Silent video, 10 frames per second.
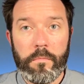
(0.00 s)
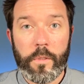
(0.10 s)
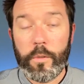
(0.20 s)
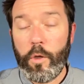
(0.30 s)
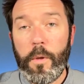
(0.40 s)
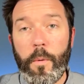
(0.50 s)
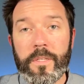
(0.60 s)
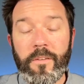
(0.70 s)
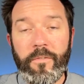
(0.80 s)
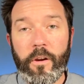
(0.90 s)
So Adobe
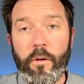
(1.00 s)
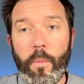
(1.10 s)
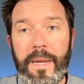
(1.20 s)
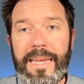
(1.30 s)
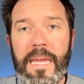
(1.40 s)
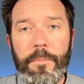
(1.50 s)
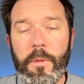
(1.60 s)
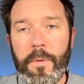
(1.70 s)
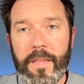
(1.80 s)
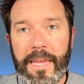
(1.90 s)
wants to figure out a way to keep
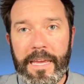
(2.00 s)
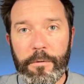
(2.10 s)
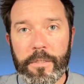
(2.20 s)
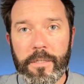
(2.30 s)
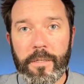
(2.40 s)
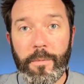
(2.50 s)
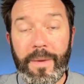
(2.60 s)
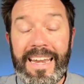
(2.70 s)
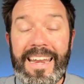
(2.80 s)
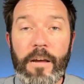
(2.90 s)
them in the ecosystem.
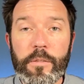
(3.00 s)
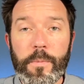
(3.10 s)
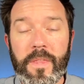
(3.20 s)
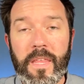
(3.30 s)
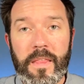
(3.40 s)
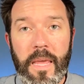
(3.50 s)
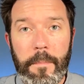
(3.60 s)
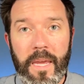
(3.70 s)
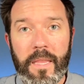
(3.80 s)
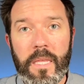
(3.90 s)
An announcement that they
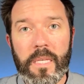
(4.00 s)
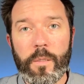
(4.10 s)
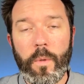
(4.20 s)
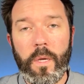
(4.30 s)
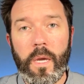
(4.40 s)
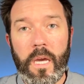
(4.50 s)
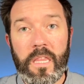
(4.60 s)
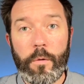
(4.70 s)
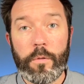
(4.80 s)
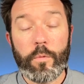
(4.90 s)
made this week, I
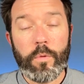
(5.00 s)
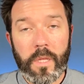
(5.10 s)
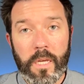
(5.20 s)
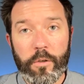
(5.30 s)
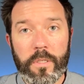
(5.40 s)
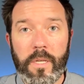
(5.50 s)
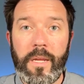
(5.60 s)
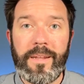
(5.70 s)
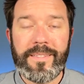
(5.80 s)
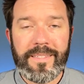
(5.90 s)
think, was really interesting
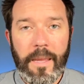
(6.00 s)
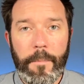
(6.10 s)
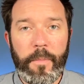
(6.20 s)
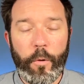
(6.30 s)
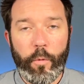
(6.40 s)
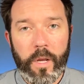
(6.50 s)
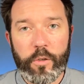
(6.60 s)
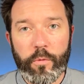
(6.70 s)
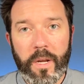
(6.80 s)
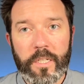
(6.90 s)
and a step in the right
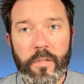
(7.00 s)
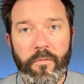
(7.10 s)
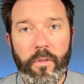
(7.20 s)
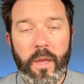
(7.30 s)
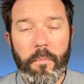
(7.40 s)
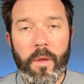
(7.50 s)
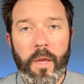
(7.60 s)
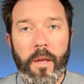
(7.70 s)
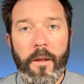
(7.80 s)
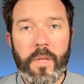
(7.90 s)
direction for them.
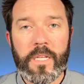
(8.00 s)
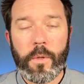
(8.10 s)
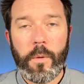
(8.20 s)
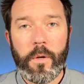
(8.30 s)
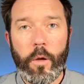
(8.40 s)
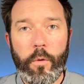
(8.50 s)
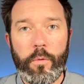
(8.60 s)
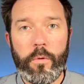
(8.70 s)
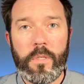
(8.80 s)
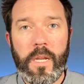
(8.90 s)
That's what I want to go
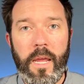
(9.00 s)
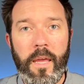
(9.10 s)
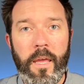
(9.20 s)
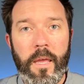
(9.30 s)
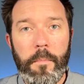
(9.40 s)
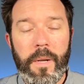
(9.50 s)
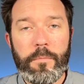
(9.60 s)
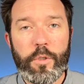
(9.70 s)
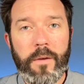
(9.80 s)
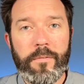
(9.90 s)
through today. My name
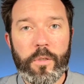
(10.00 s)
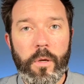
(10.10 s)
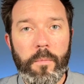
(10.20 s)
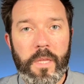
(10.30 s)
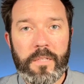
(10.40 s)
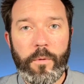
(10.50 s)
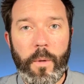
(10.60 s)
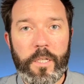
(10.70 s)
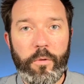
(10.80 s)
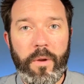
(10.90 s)
is Travis Hoium. Thanks for
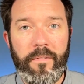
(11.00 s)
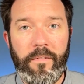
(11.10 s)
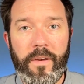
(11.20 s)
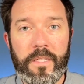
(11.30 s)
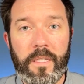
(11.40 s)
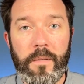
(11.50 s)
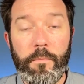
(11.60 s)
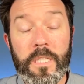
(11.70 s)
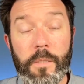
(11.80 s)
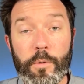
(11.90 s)
watching Riiv Investing.
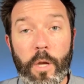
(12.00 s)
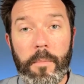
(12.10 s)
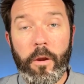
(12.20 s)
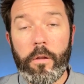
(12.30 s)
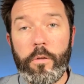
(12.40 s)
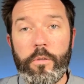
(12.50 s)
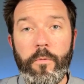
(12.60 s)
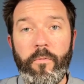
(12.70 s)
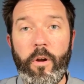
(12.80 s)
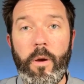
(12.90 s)
Please subscribe here on
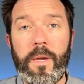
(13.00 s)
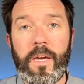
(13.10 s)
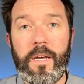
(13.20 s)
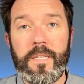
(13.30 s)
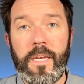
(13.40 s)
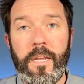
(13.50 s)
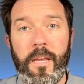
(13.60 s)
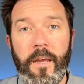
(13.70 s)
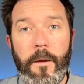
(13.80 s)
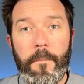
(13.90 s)
YouTube for all my content.
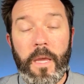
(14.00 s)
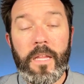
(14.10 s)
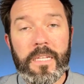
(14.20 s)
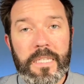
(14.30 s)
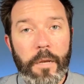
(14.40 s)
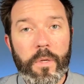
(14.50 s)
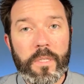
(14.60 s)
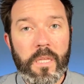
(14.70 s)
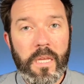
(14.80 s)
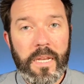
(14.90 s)
And let's get right
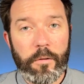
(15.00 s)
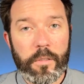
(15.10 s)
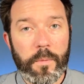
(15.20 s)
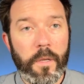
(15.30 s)
to the announcement.